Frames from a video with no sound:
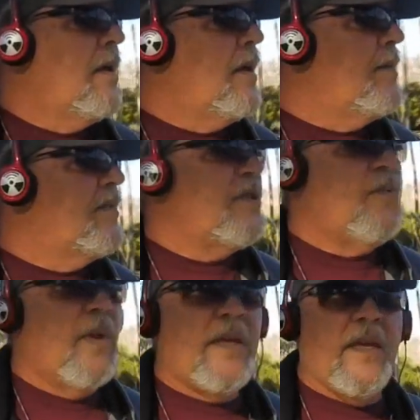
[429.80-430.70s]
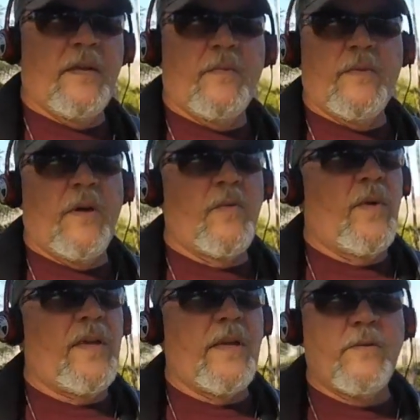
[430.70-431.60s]
but this weekend, when all the
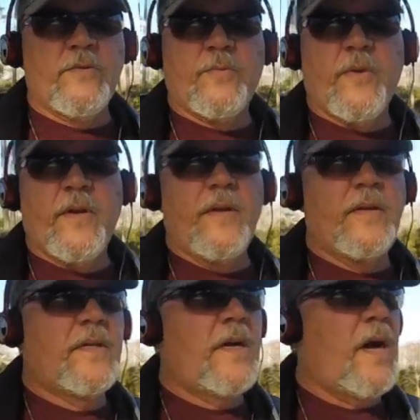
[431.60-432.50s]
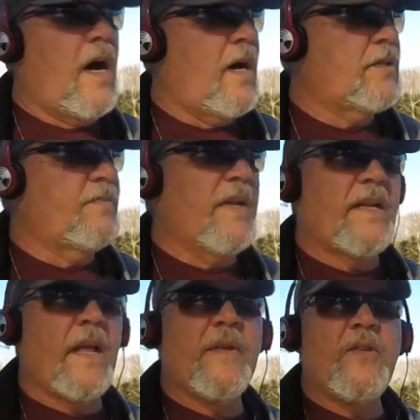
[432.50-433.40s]
weekenders were here, gosh,
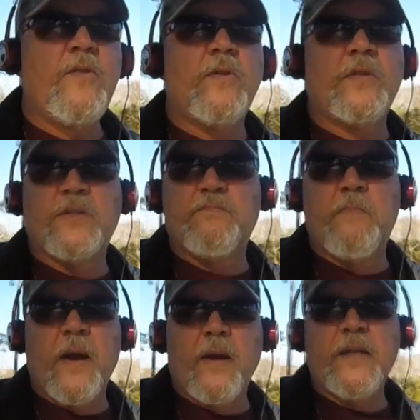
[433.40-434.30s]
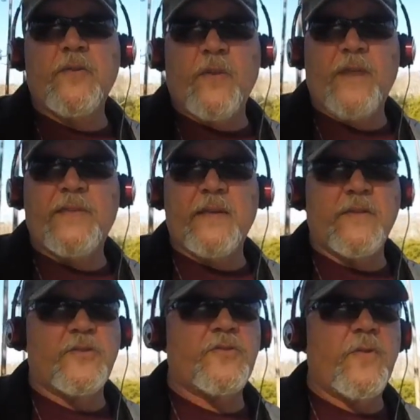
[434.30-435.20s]
man, I mean, you could just barely drive
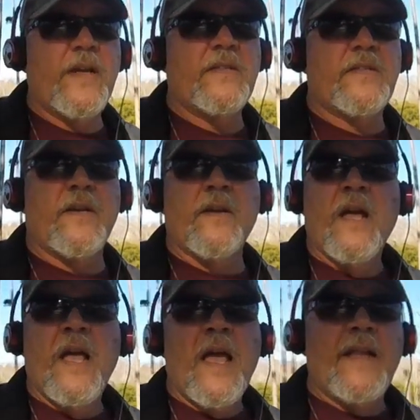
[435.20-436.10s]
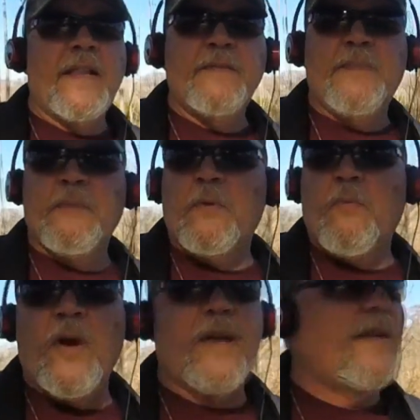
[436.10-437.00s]
down the streets here. And these people were
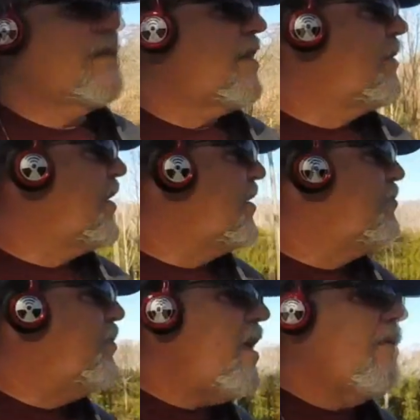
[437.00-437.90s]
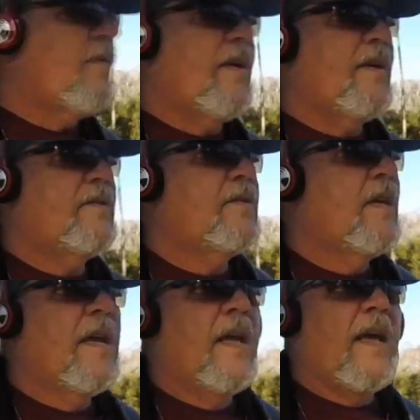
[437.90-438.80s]
bringing in some of these big rigs.